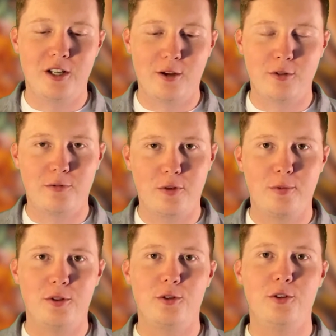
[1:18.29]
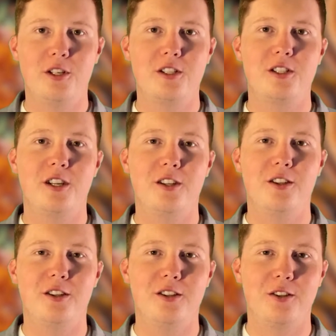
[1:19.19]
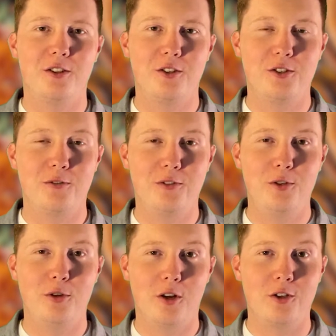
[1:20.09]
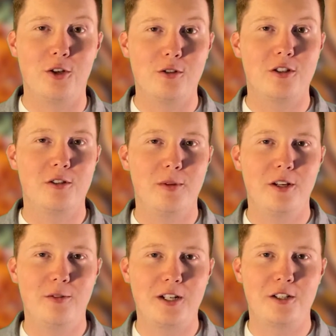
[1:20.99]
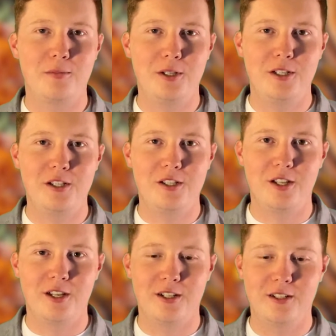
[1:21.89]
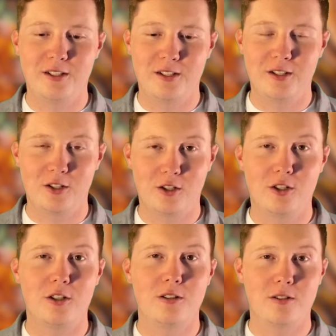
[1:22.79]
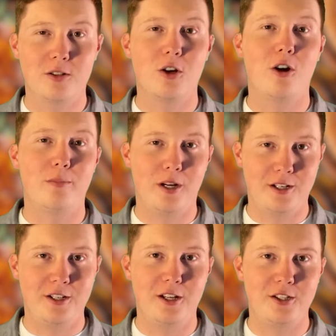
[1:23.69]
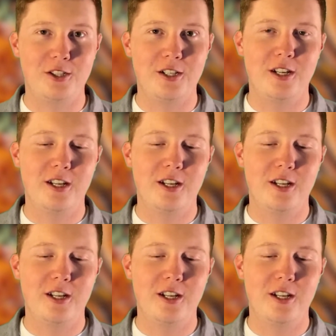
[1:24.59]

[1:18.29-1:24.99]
I was flipping through this, and there's a few adult submitted recipes that caught my attention.